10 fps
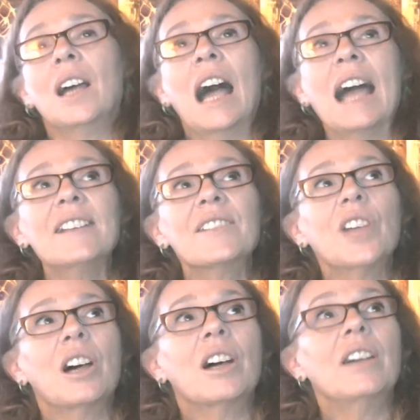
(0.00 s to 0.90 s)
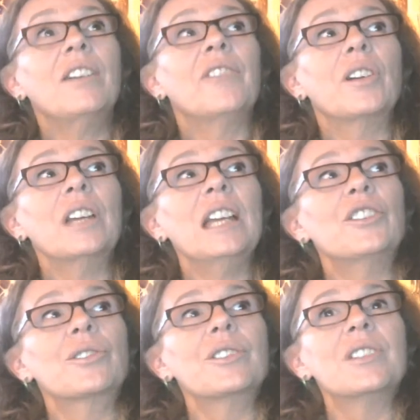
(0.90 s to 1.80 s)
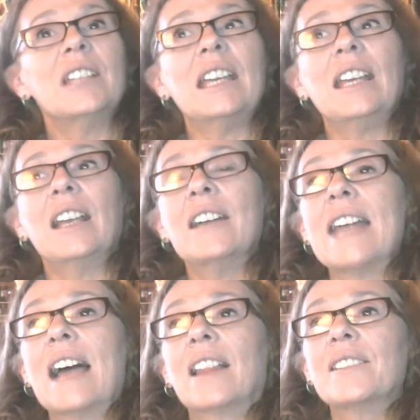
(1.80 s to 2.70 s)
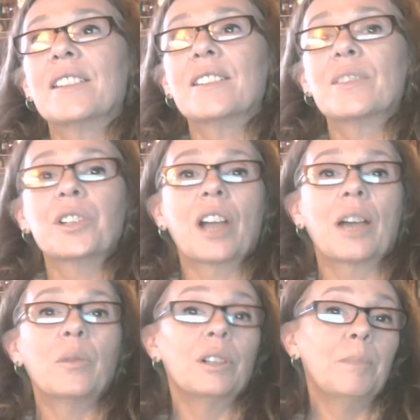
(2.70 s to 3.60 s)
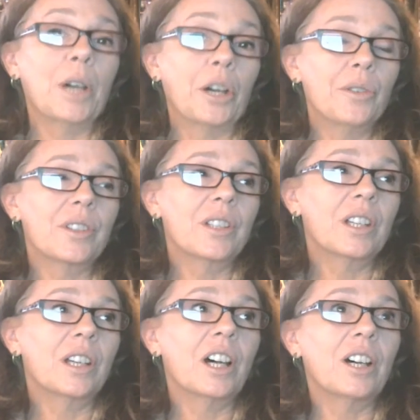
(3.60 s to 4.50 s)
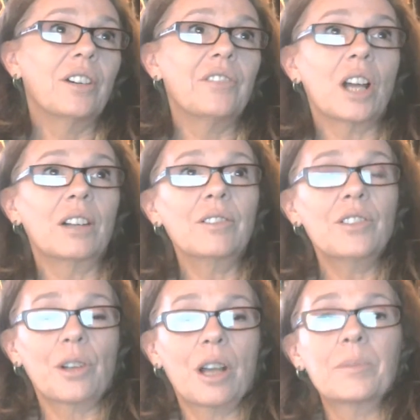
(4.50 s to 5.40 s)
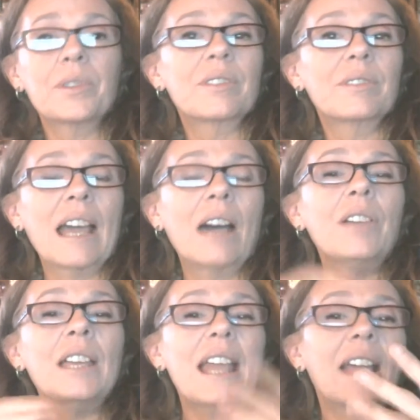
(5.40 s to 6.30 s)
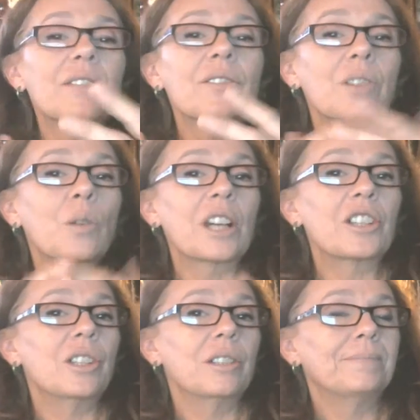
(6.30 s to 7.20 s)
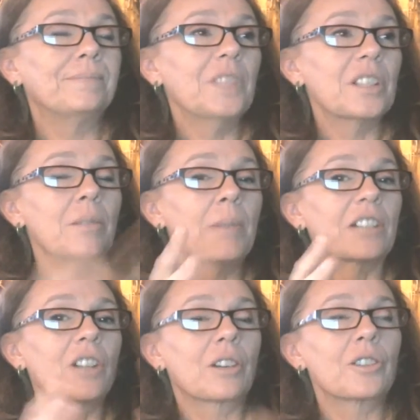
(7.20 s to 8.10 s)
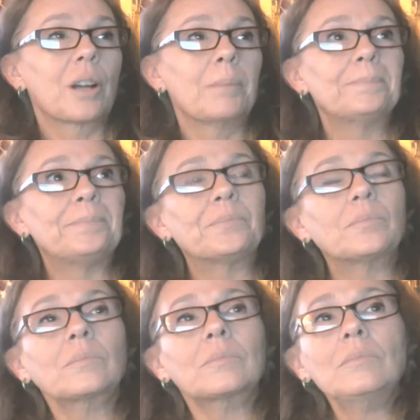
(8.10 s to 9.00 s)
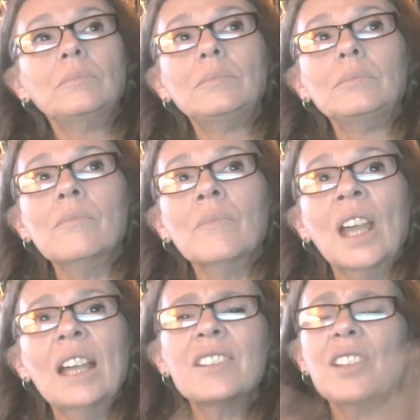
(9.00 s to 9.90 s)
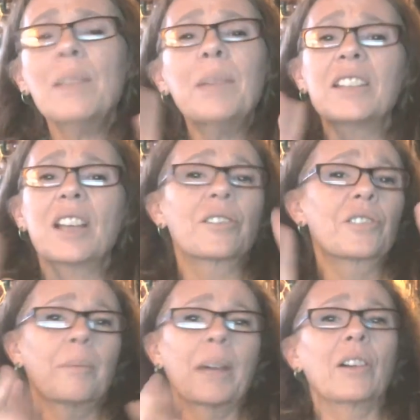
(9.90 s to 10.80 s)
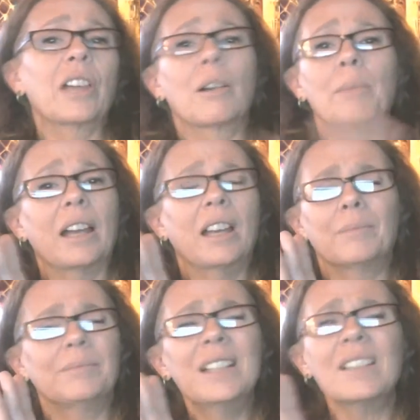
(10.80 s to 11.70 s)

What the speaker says: I saw a very interesting analysis, which I will post, of Donald Trump's, how he answers a question. This is about Donald Trump. It's not about Donald Trump. I don't care about him. He's